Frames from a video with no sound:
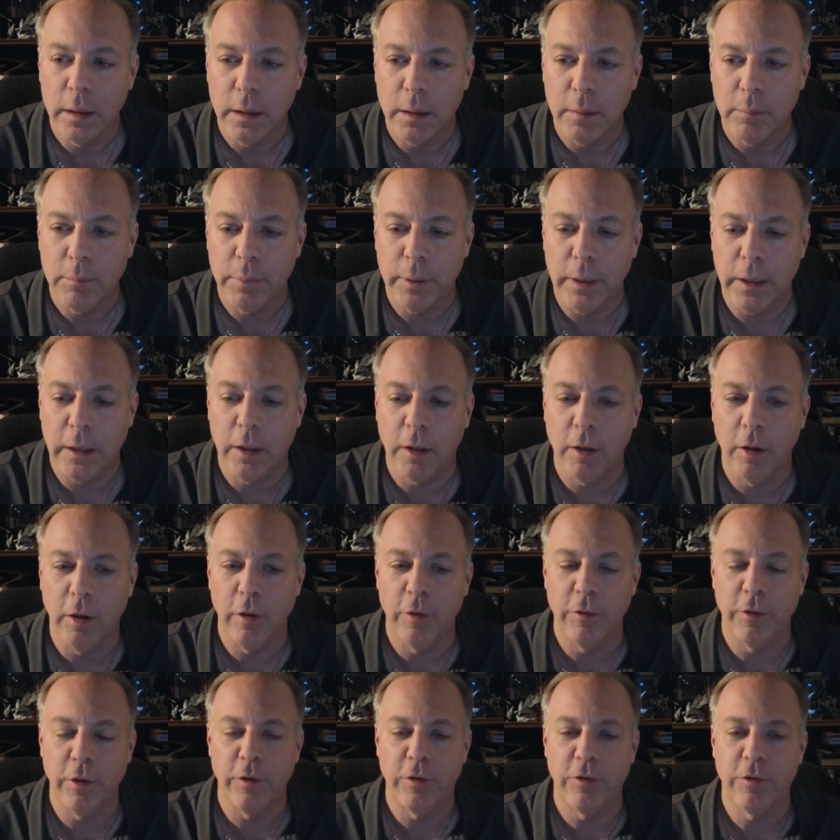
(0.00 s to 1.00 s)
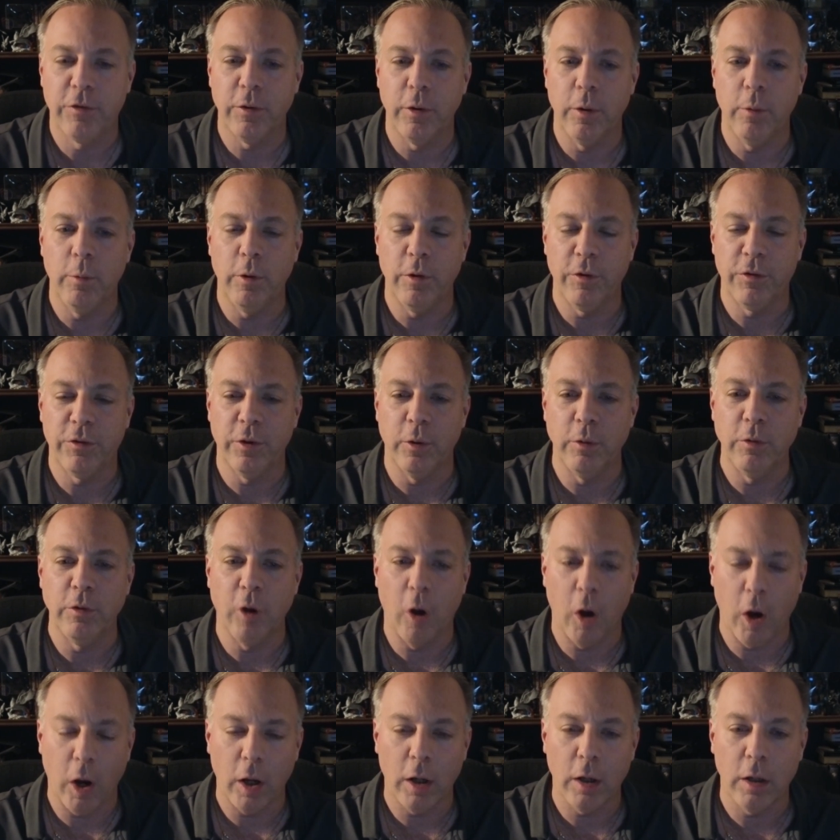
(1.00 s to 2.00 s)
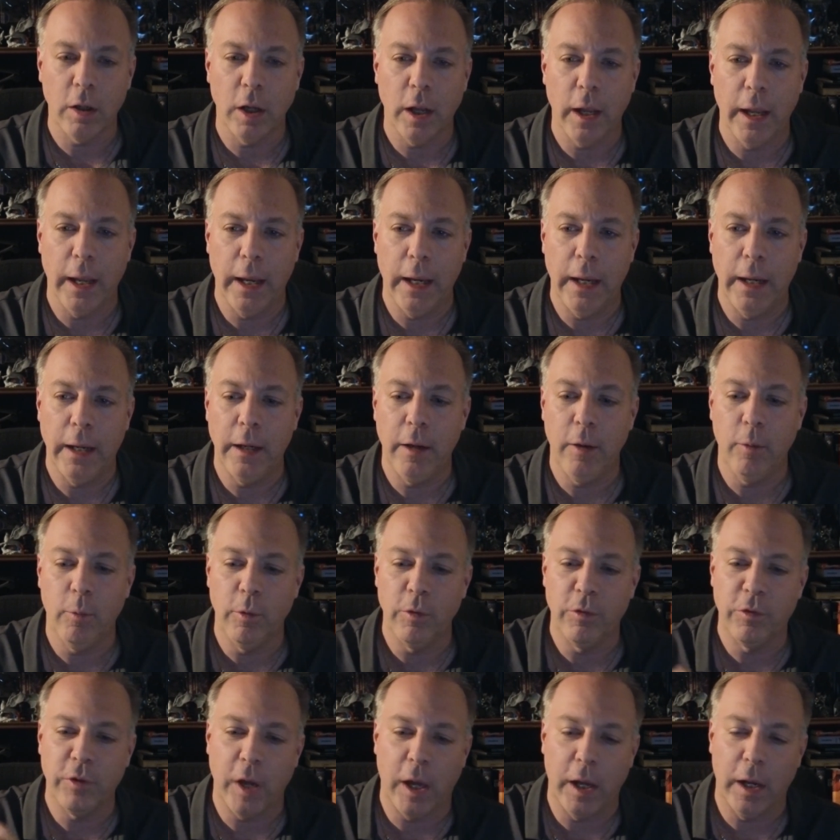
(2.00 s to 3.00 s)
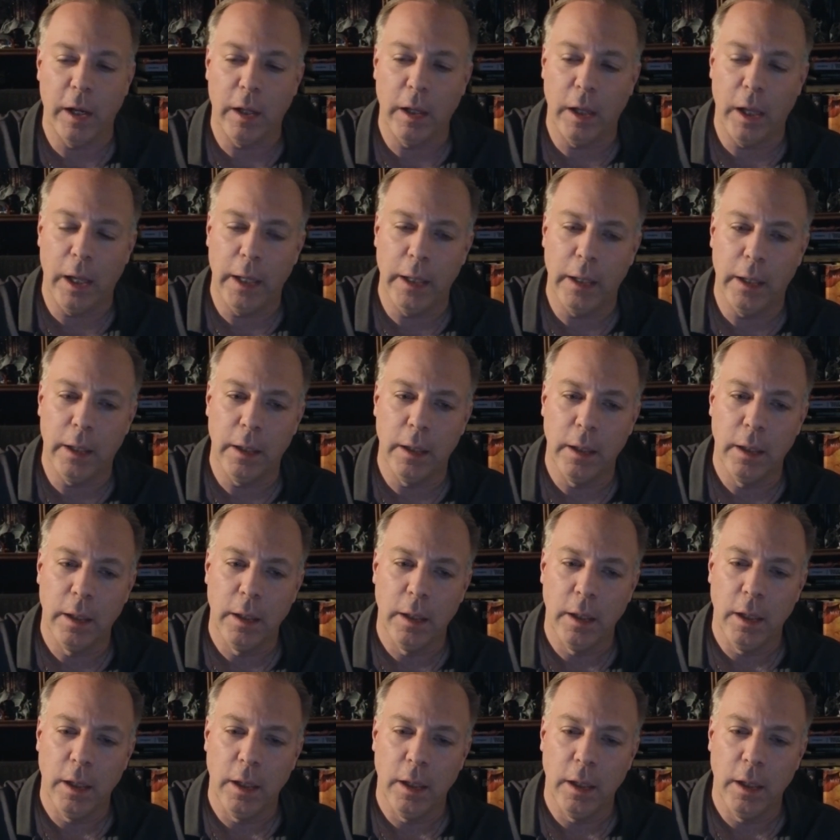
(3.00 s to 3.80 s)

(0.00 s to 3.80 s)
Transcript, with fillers: because it's it was so dark and it was kind of like